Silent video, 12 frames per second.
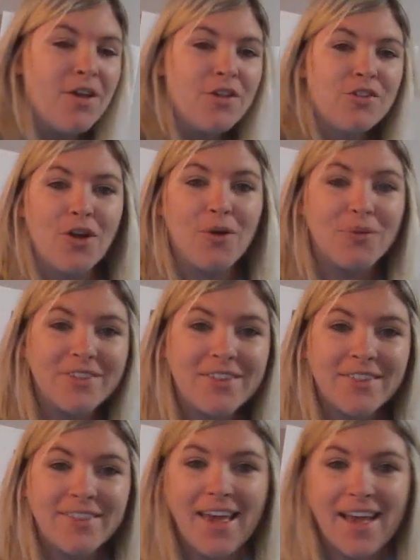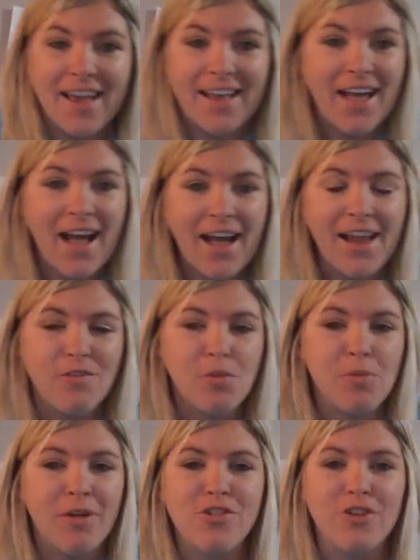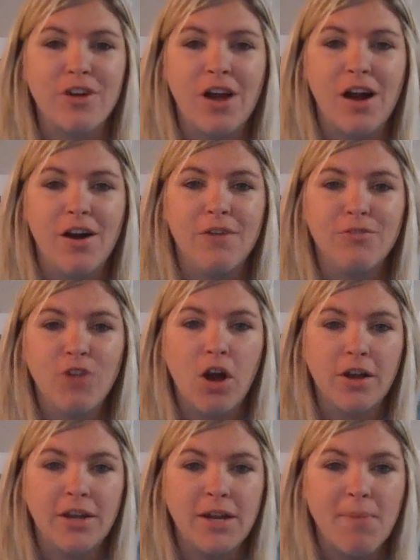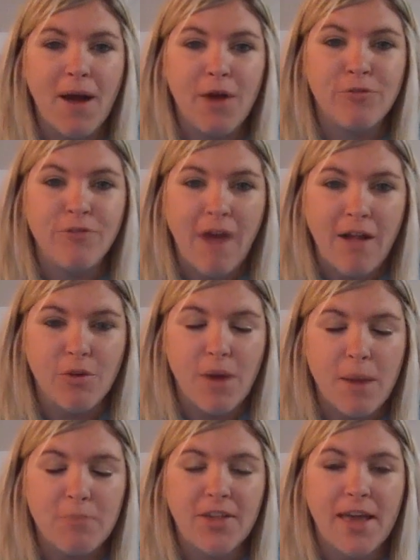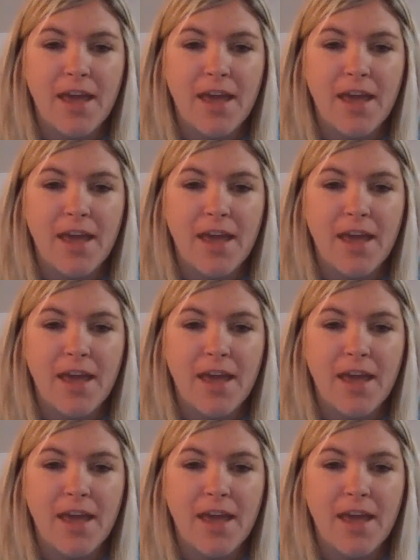So today I have the pleasure of talking about follow-ups